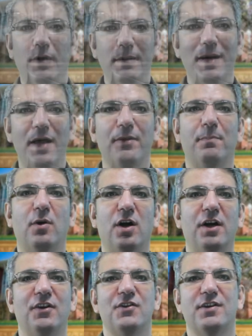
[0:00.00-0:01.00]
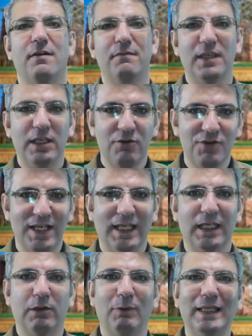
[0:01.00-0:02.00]
What about the partners of New
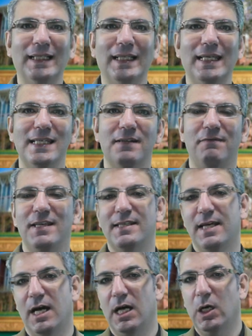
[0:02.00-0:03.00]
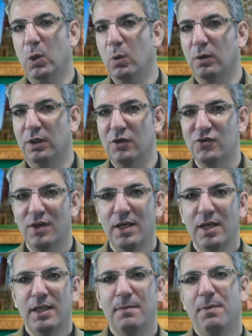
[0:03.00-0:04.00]
Zealand Green List visa holders?
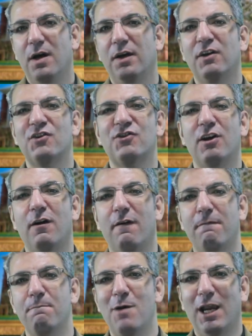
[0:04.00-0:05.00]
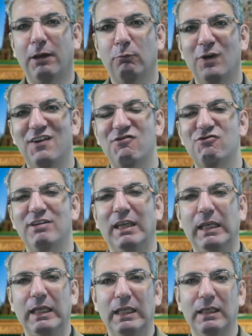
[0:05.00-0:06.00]
The partners of migrants
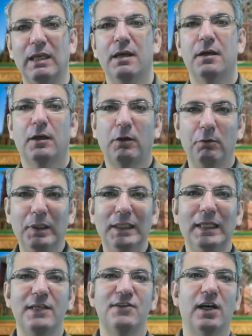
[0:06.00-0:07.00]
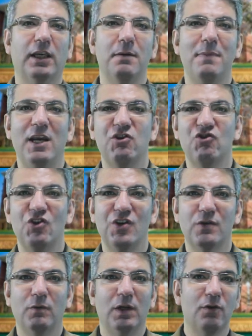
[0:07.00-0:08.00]
in Green List
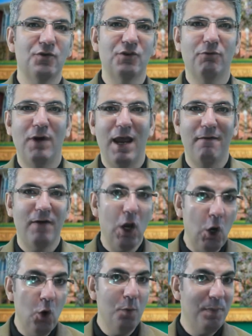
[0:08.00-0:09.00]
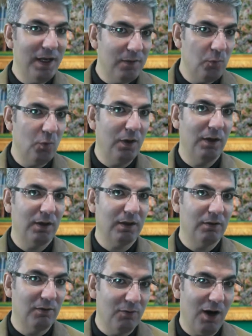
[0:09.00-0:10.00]
occupation will also have open work
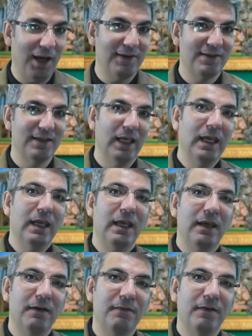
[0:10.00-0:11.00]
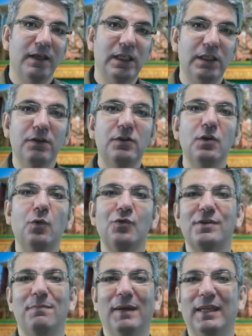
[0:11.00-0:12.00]
rights. If you
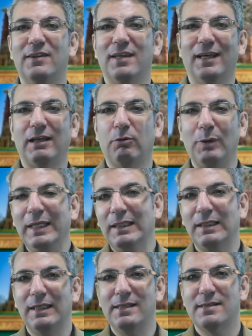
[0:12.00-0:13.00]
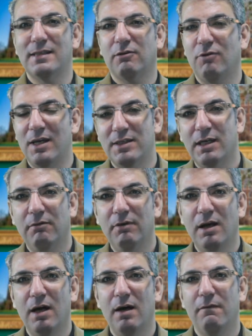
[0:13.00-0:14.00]
don't meet the Green List
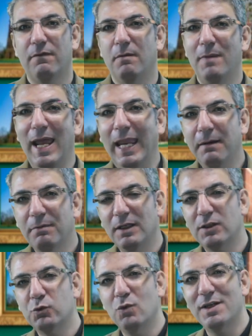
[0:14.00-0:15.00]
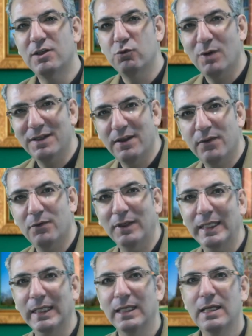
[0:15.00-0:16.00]
criteria from April
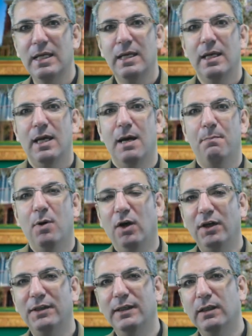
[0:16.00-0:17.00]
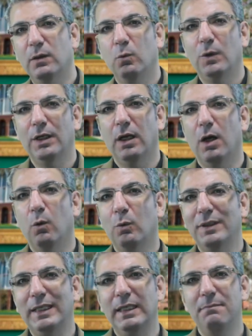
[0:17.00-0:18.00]
2023, a partner will
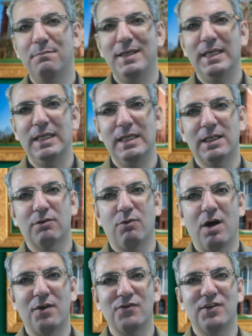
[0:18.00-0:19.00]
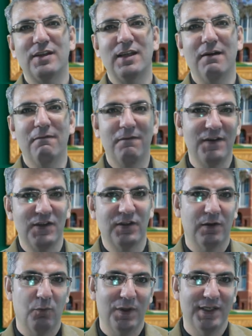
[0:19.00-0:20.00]
only be granted a
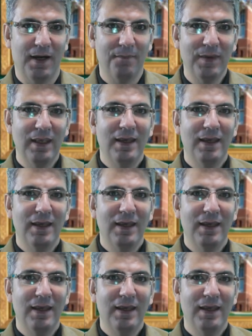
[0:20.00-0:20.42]
visitor visa.